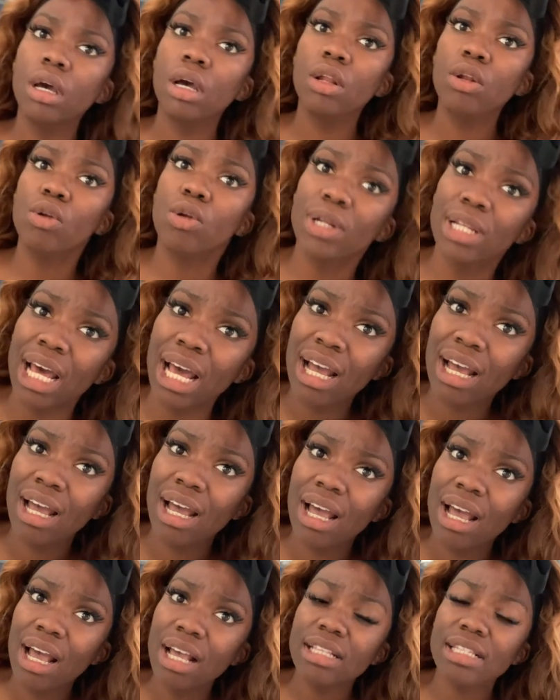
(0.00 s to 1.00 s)
Lorna,
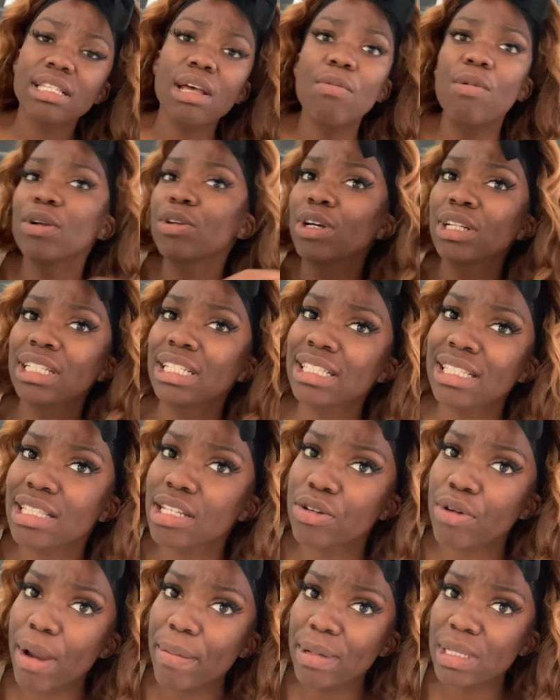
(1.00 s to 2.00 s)
someone on
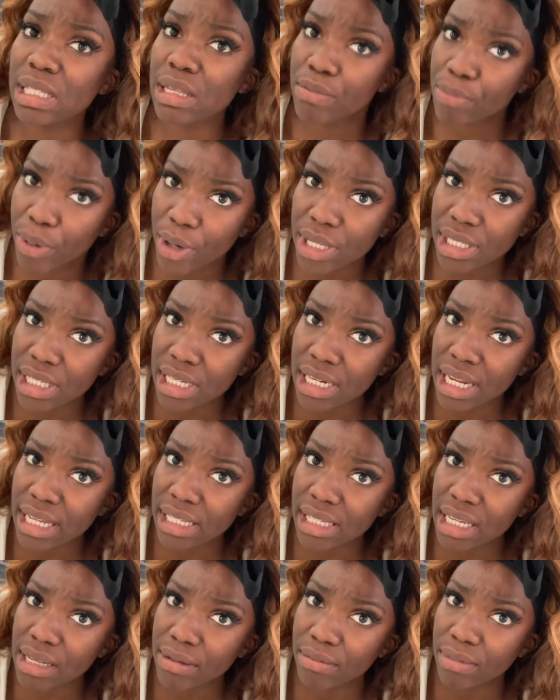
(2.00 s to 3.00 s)
Instagram is
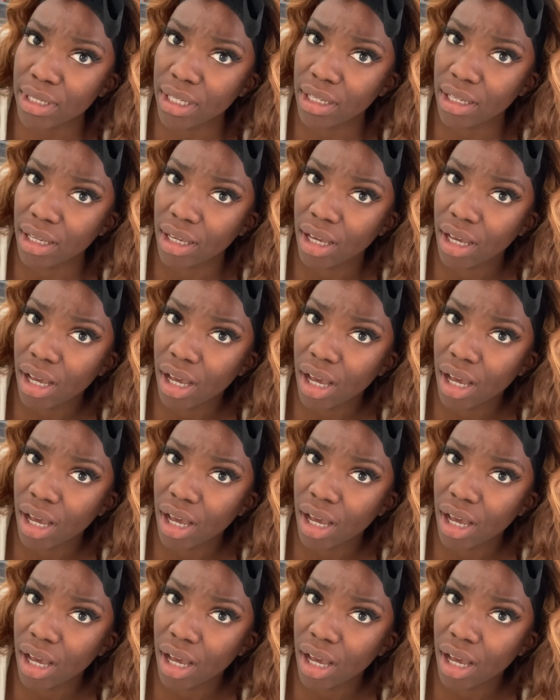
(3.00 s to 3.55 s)
impersonating me.